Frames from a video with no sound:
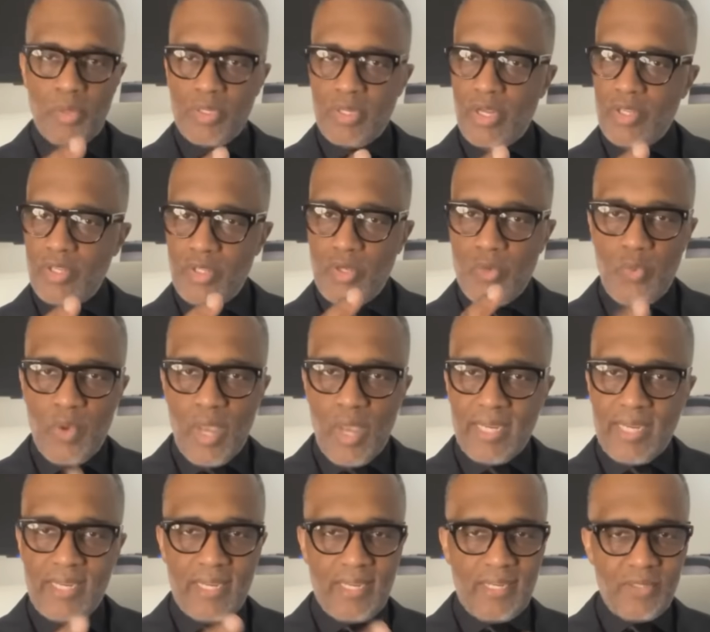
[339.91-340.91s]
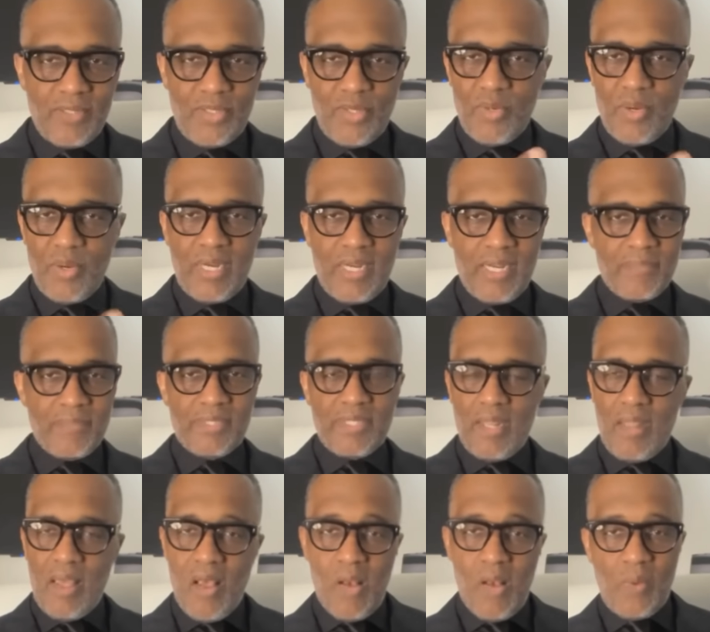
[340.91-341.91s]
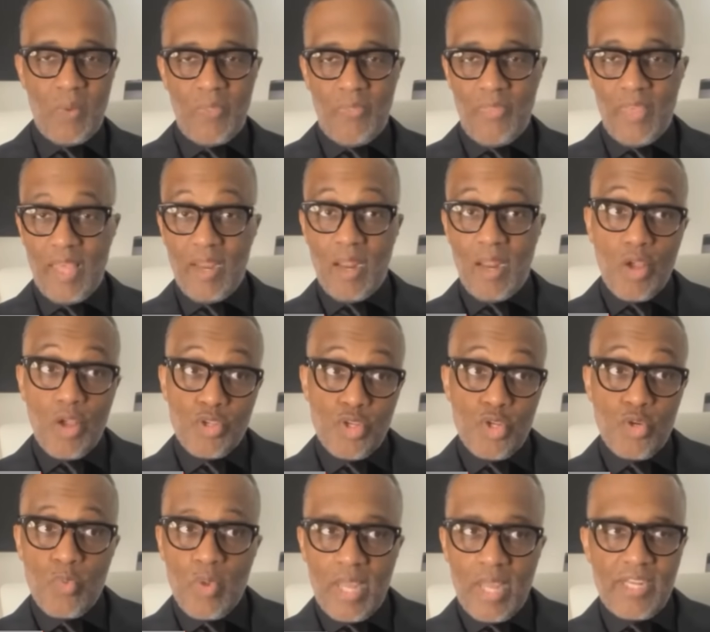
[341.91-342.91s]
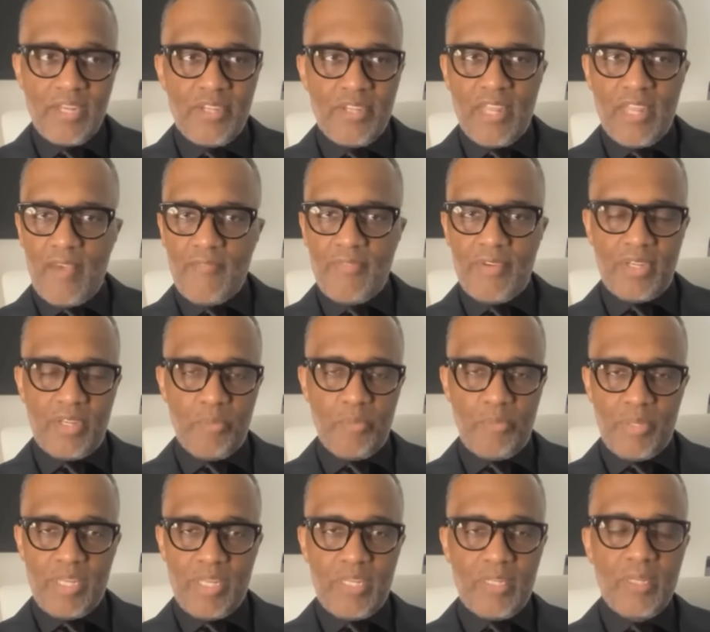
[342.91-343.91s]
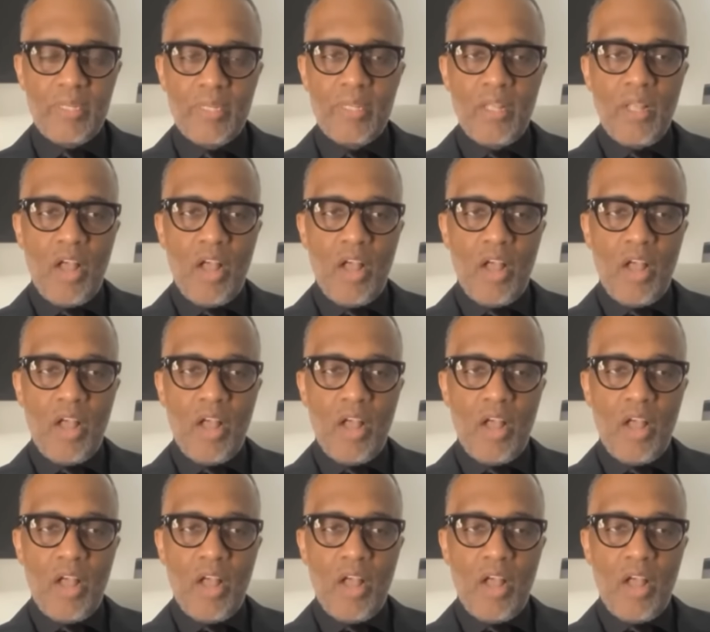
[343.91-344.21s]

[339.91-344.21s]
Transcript: But are you ready to do what comes along with that? Are you ready to have to compete?